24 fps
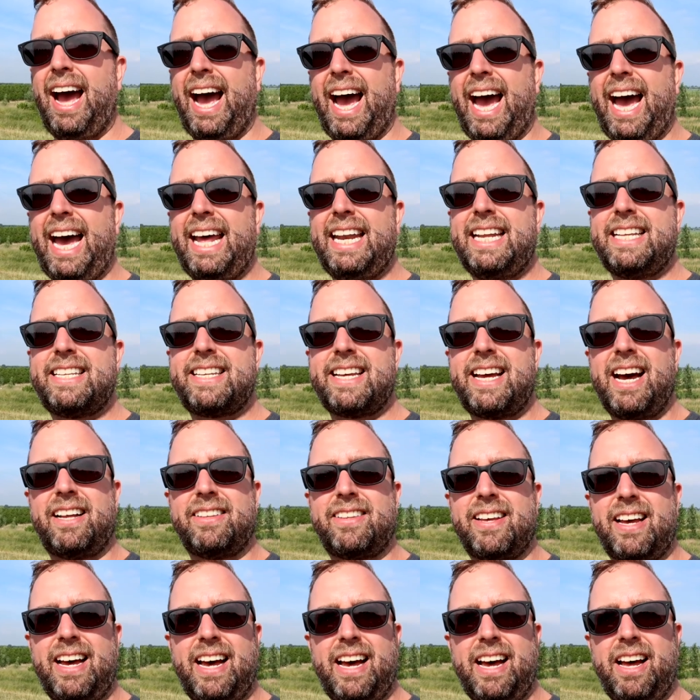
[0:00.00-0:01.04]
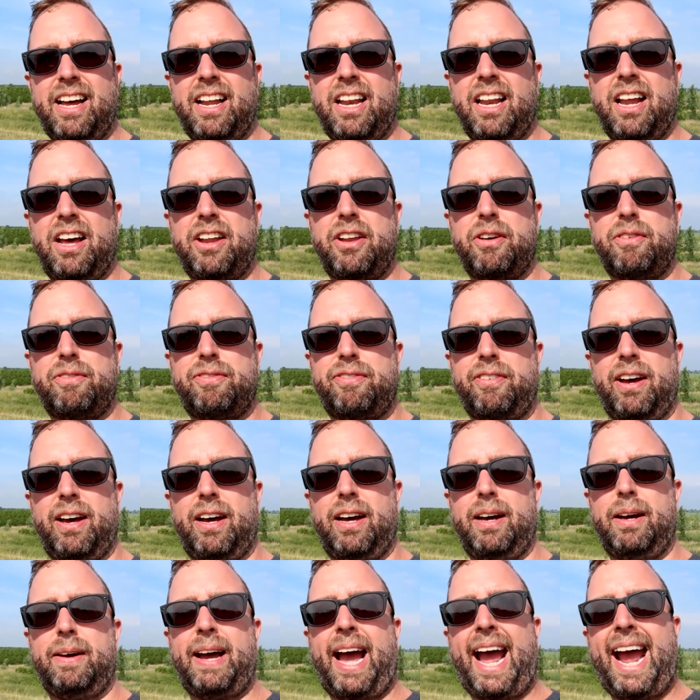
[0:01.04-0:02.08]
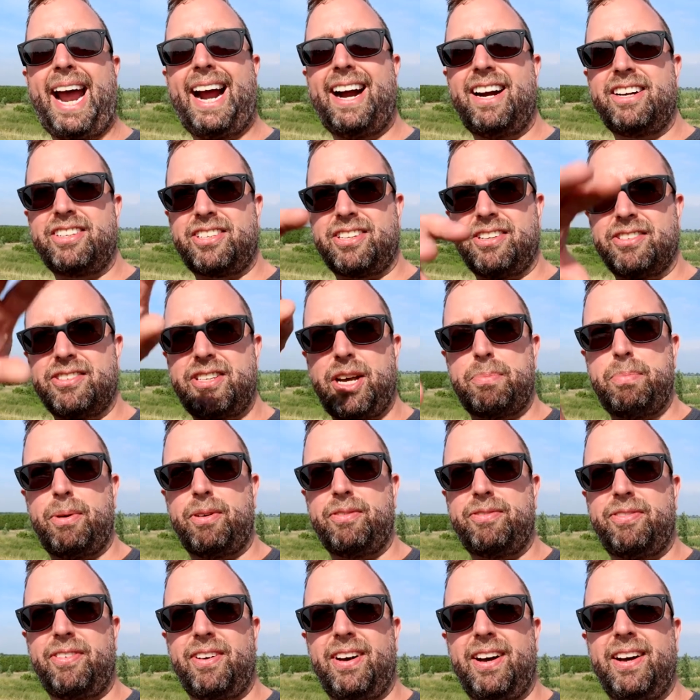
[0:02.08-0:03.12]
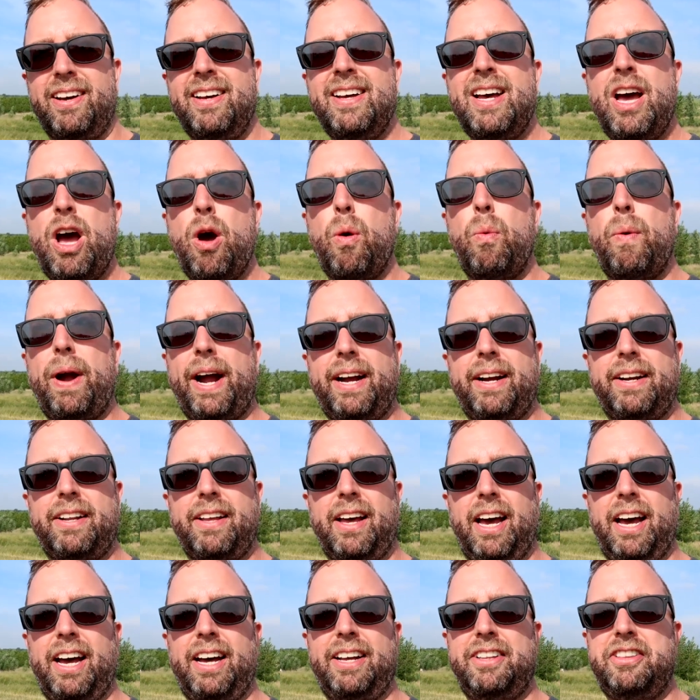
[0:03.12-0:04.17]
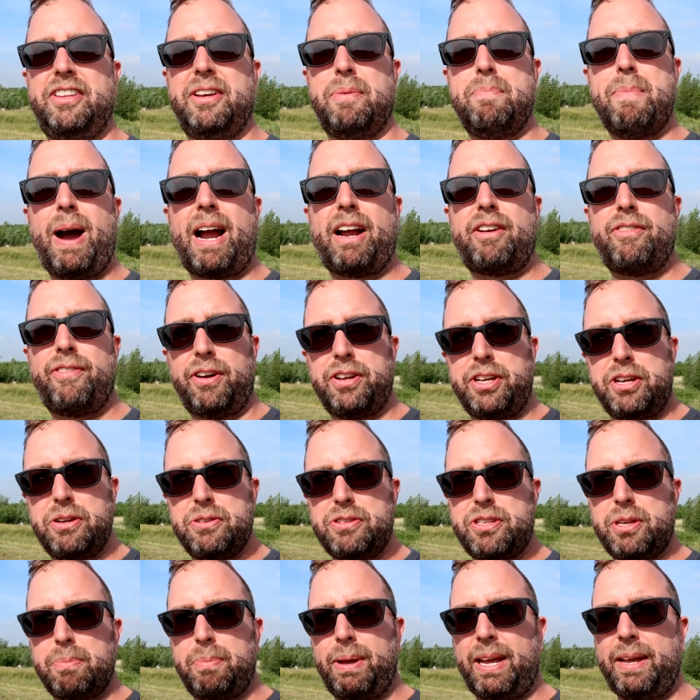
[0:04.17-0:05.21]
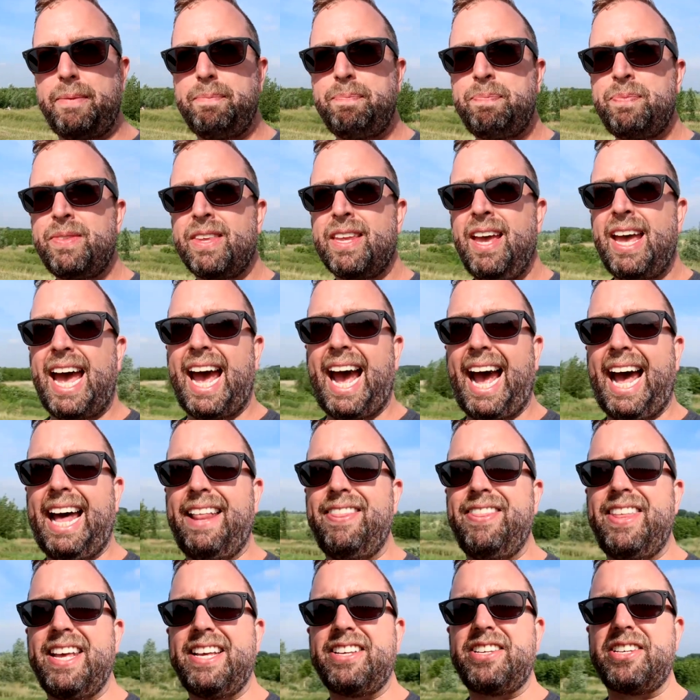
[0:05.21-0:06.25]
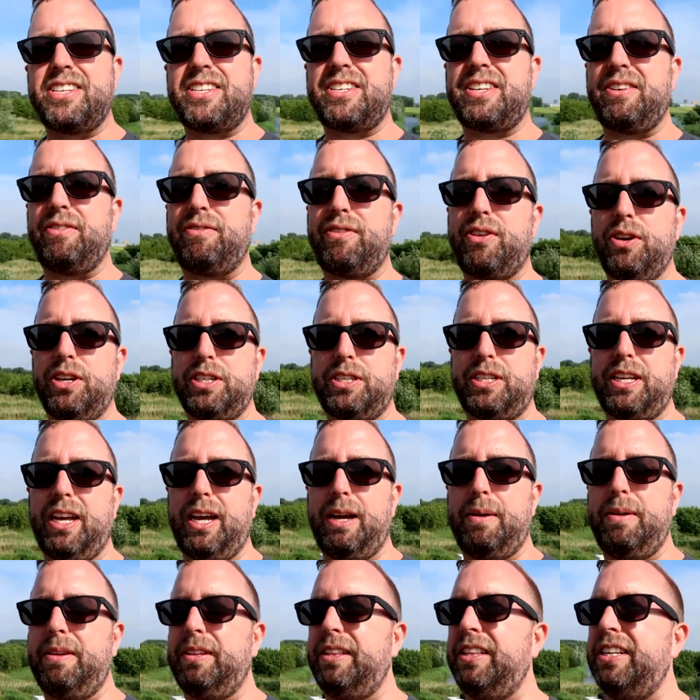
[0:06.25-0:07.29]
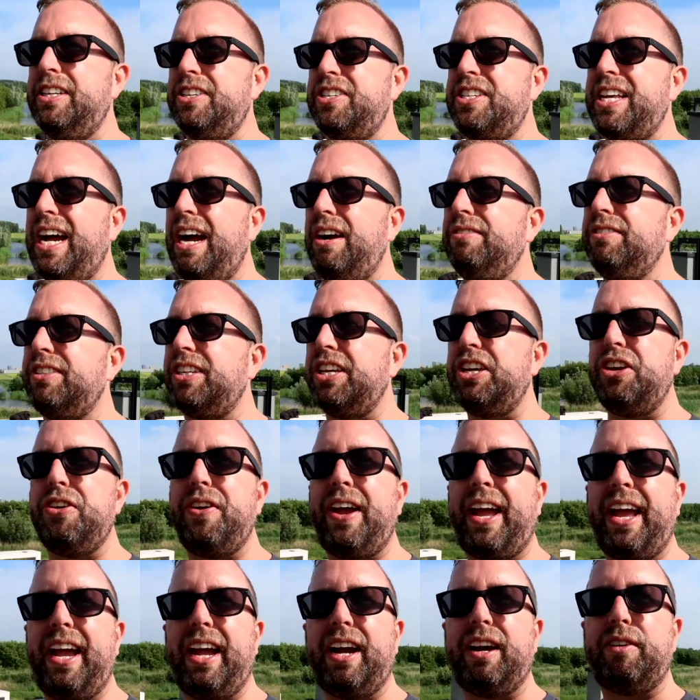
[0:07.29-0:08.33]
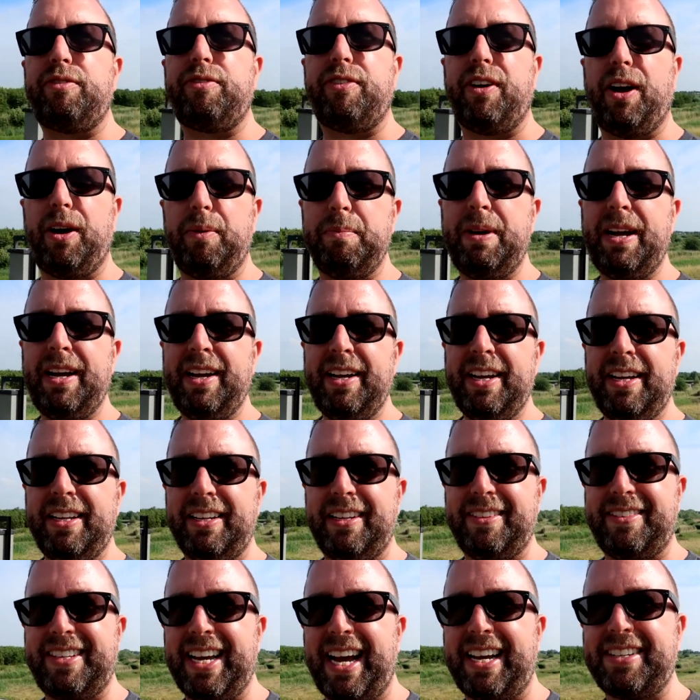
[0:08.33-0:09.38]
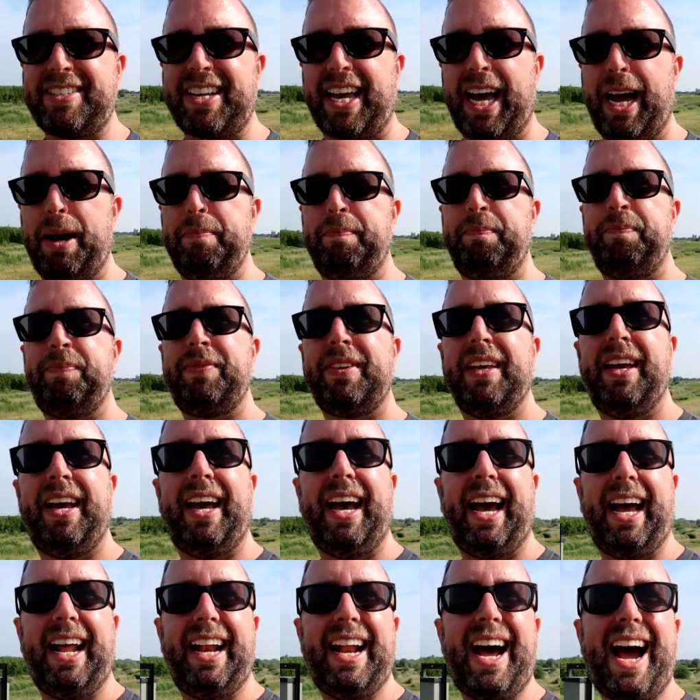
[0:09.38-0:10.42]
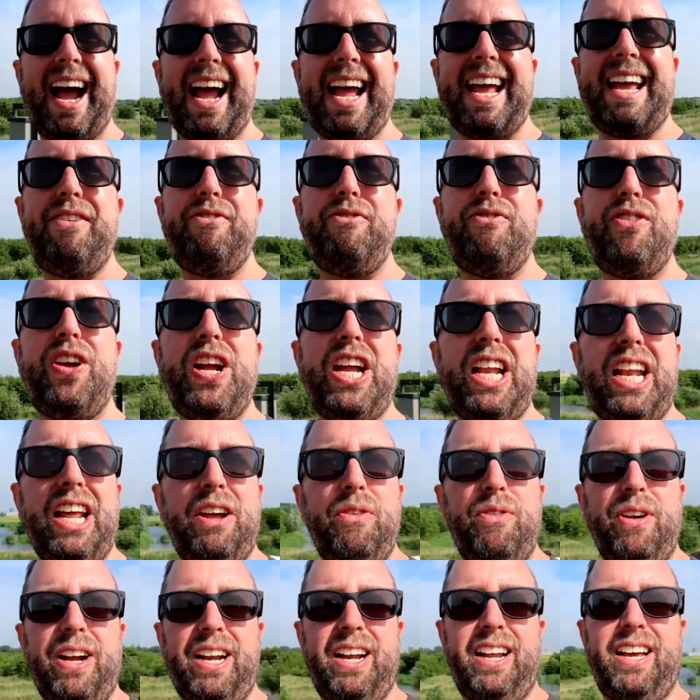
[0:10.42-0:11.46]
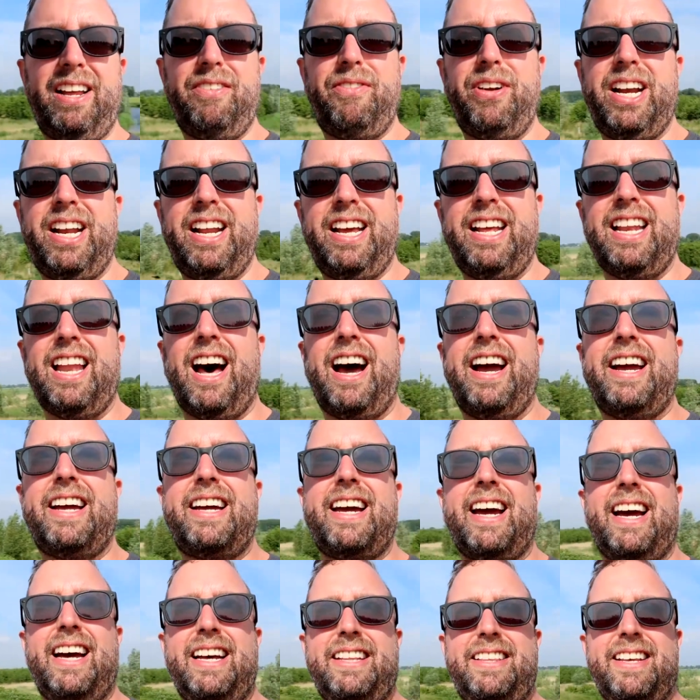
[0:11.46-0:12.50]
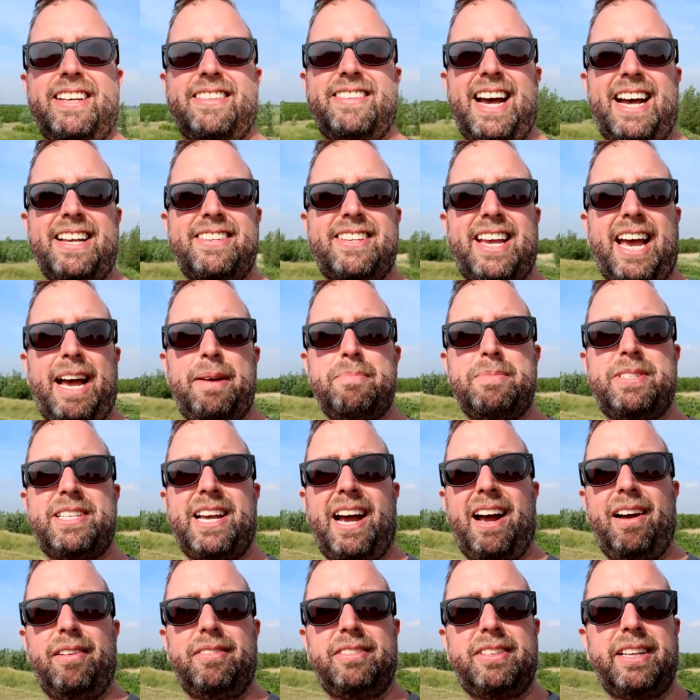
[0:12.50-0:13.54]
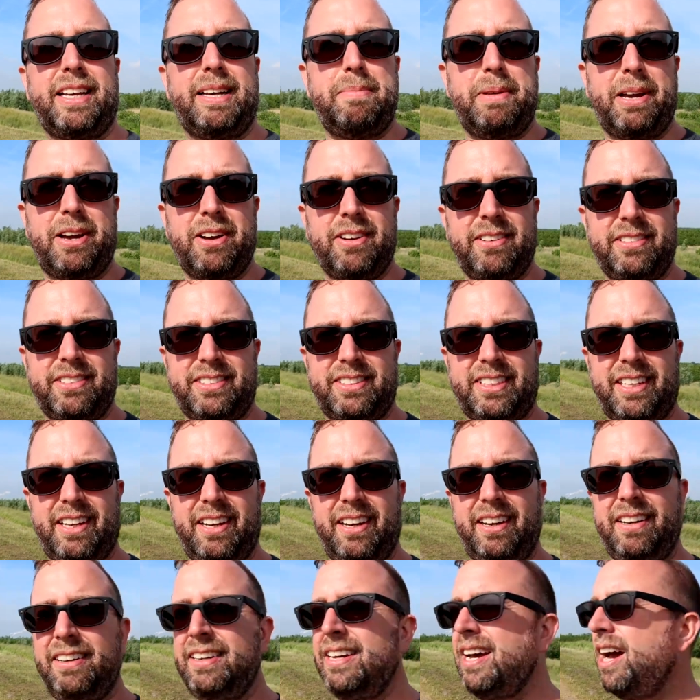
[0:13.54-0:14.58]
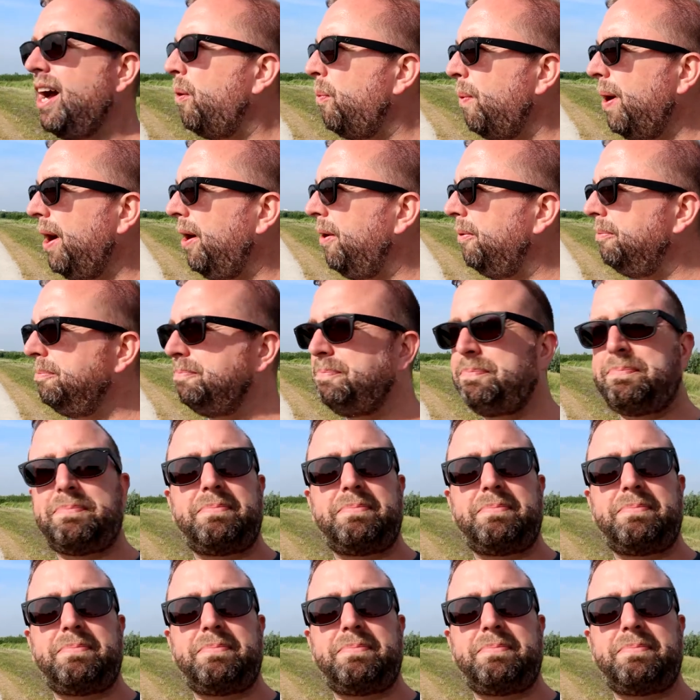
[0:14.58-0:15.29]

And it's got a lot of uh, hairs on top of uh, where uh, the microphone used to be. And this is of course the sound you hear from the Tascam. And I really, really, really like the Tascam sound because, well,